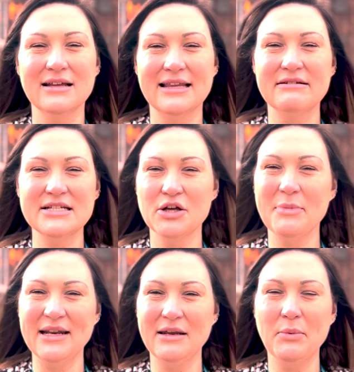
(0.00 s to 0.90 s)
There are so
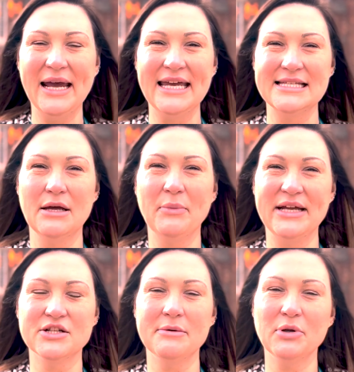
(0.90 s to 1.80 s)
many ways in
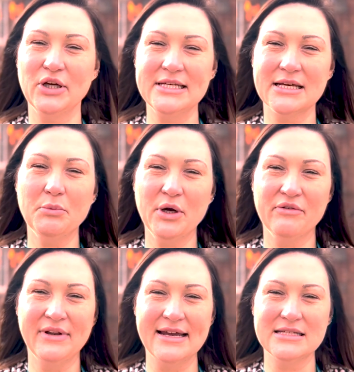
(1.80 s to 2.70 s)
which employees can work
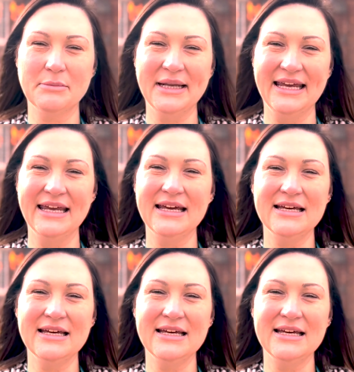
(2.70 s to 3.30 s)
flexibly,